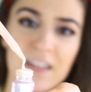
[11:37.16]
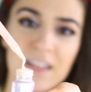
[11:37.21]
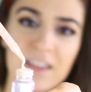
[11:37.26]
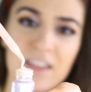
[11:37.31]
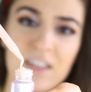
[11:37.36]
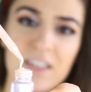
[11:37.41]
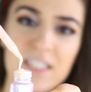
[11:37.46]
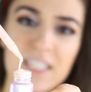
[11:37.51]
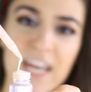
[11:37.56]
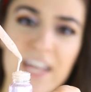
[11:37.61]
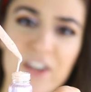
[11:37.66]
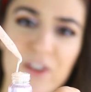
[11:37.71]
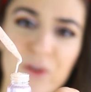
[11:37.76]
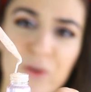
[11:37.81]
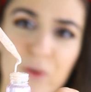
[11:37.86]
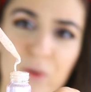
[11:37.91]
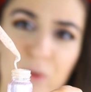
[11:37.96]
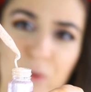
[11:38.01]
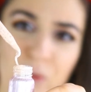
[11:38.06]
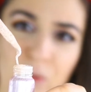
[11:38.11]
looks kind of
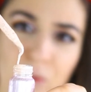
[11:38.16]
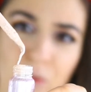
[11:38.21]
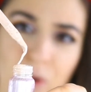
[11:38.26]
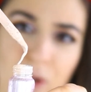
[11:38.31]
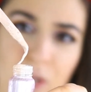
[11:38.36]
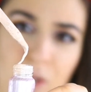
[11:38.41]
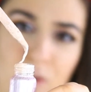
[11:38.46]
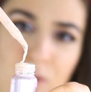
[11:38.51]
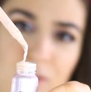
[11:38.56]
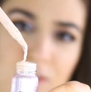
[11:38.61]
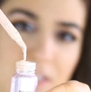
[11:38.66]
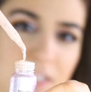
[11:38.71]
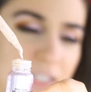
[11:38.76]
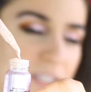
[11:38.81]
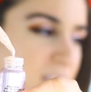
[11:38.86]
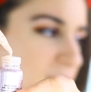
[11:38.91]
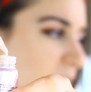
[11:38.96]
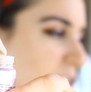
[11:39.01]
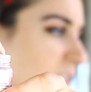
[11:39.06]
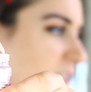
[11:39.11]
gross.
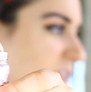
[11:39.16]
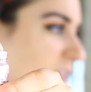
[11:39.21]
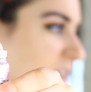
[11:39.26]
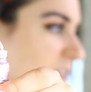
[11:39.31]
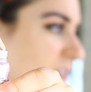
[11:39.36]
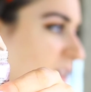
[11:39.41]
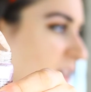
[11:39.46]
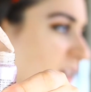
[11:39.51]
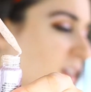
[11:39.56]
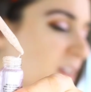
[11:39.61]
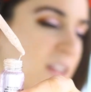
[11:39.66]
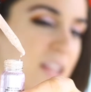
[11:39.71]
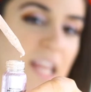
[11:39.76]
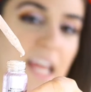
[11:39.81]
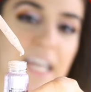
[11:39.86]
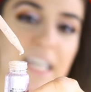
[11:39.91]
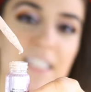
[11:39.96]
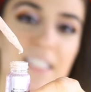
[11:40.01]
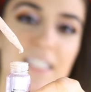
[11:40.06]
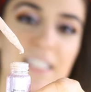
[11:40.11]

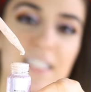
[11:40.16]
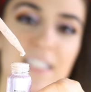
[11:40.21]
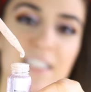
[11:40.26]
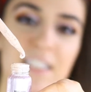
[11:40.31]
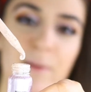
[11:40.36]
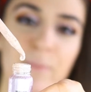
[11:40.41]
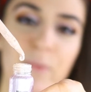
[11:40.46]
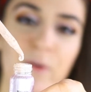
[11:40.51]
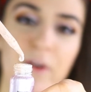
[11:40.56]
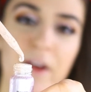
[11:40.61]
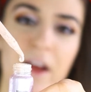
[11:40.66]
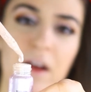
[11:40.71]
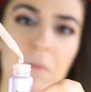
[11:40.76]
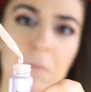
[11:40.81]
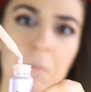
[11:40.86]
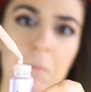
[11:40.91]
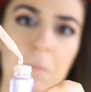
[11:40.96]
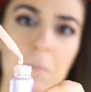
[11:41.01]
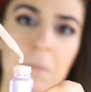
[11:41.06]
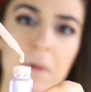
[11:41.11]
Like it's separate,
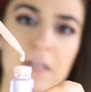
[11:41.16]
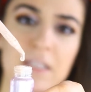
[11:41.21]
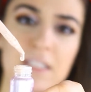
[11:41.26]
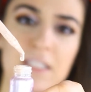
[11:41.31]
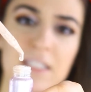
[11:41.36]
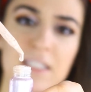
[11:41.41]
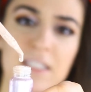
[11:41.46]
it's